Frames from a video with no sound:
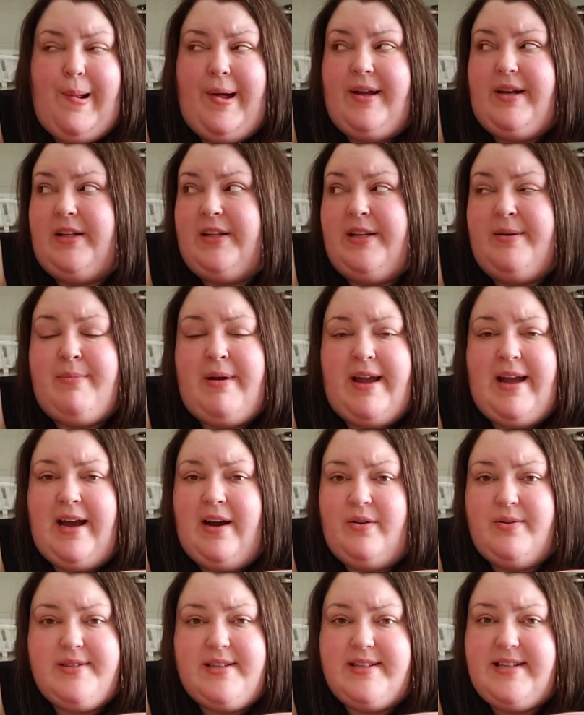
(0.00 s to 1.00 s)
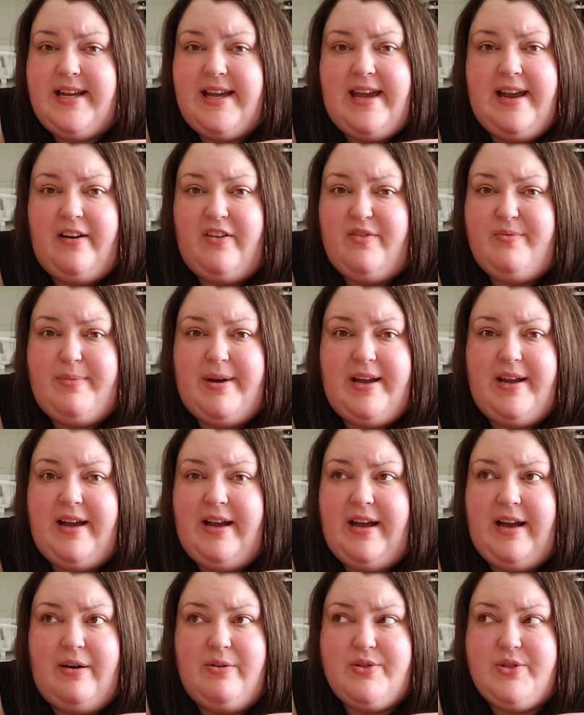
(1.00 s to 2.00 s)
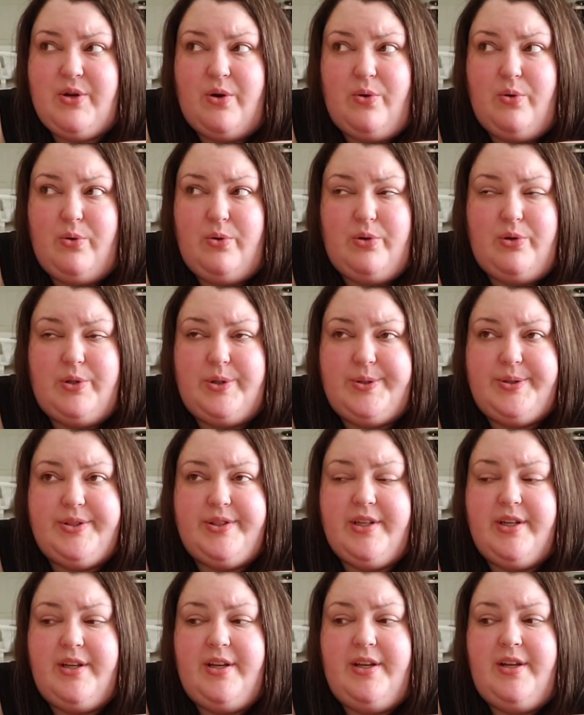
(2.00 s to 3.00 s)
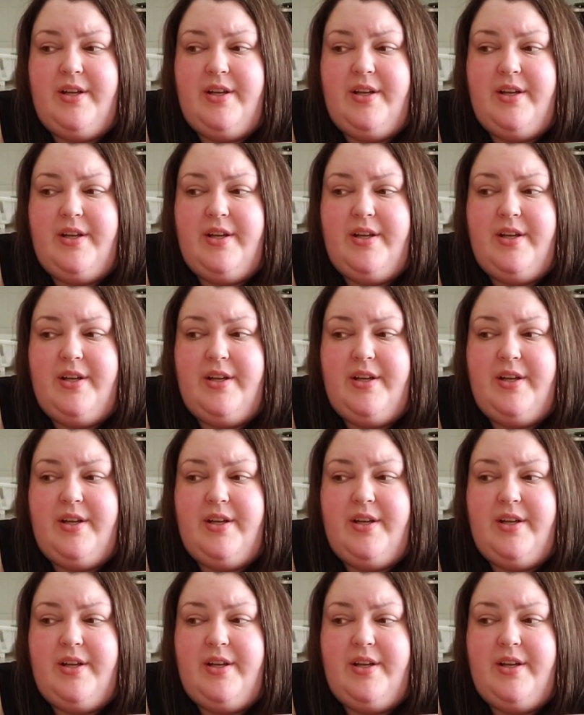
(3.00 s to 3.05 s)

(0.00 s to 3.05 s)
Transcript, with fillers: I clean my house. I take care of my household.